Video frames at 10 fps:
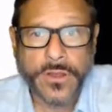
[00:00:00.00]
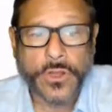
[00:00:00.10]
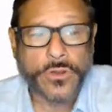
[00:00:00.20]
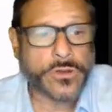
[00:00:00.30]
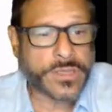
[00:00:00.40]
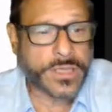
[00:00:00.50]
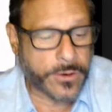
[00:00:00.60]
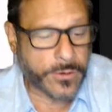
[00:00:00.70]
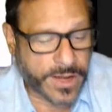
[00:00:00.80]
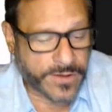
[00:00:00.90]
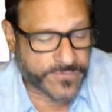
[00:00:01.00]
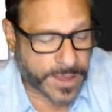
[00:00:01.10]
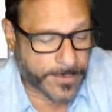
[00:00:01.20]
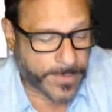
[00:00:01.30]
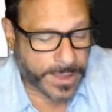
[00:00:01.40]
Look here, and I've
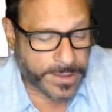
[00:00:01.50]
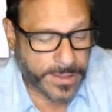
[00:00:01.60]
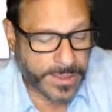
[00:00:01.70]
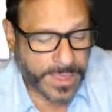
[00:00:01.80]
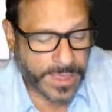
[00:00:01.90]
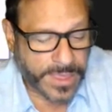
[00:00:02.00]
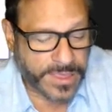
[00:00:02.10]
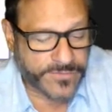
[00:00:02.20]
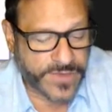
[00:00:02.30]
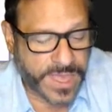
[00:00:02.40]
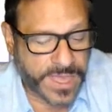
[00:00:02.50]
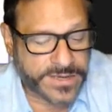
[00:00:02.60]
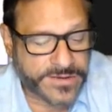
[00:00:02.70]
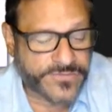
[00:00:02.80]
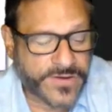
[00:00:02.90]
got my if n
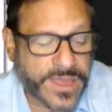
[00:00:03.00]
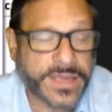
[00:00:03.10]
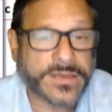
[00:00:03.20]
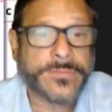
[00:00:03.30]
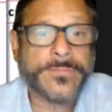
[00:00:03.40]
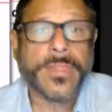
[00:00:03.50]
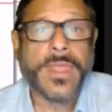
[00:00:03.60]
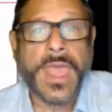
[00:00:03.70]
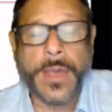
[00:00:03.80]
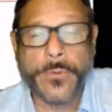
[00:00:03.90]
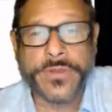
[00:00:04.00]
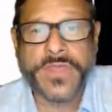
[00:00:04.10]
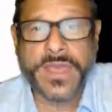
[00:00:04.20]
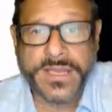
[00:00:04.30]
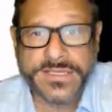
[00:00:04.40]
defined. And what
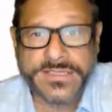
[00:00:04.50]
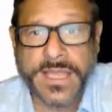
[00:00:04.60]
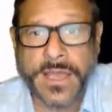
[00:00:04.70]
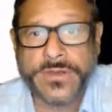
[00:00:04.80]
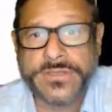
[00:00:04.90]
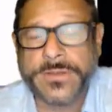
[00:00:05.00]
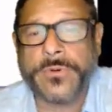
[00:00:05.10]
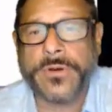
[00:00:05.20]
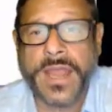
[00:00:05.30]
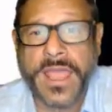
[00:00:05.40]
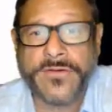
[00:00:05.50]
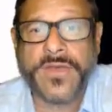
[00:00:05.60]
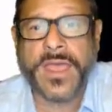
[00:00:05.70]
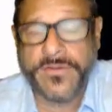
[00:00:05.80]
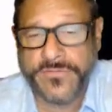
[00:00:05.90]
that is now is I'm going to have
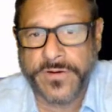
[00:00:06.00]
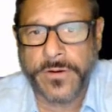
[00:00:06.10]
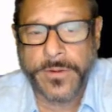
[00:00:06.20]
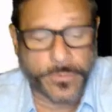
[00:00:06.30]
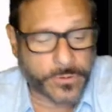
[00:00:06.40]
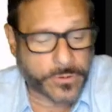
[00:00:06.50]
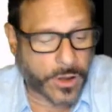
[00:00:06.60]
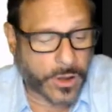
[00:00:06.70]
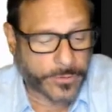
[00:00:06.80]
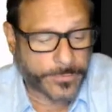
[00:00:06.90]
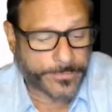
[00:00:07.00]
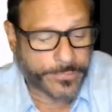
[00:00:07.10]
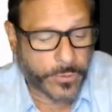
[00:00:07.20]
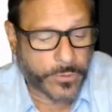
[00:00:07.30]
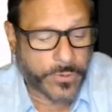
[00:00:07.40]
a variable called
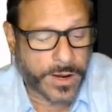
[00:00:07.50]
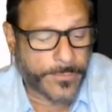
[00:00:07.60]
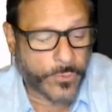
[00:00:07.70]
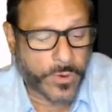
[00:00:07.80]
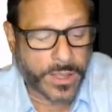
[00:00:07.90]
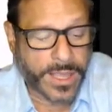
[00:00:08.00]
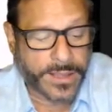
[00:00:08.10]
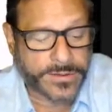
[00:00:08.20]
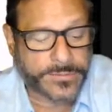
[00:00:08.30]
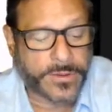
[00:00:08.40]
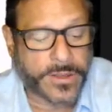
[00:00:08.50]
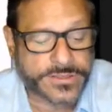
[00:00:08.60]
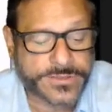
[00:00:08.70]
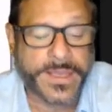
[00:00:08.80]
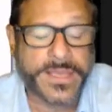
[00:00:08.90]
program
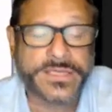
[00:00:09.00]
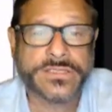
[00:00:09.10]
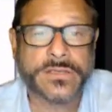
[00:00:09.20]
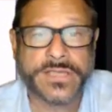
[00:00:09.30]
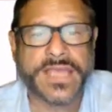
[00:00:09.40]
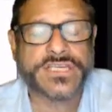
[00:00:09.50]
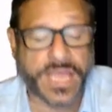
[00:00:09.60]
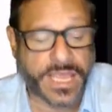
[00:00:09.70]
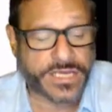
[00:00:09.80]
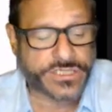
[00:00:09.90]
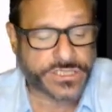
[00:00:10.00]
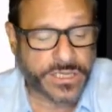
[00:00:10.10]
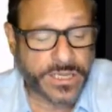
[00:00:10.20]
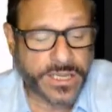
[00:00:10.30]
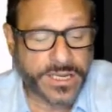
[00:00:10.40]
space -h
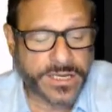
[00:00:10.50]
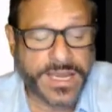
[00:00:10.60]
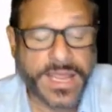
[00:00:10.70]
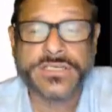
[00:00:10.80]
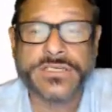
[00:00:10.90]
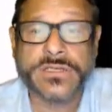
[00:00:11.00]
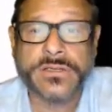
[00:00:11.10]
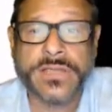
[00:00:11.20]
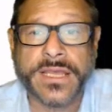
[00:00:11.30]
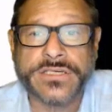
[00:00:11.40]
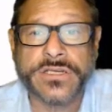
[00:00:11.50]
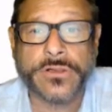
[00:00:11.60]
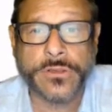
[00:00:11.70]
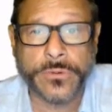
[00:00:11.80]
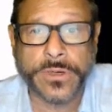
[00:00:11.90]
dash
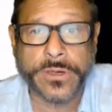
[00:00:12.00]
include.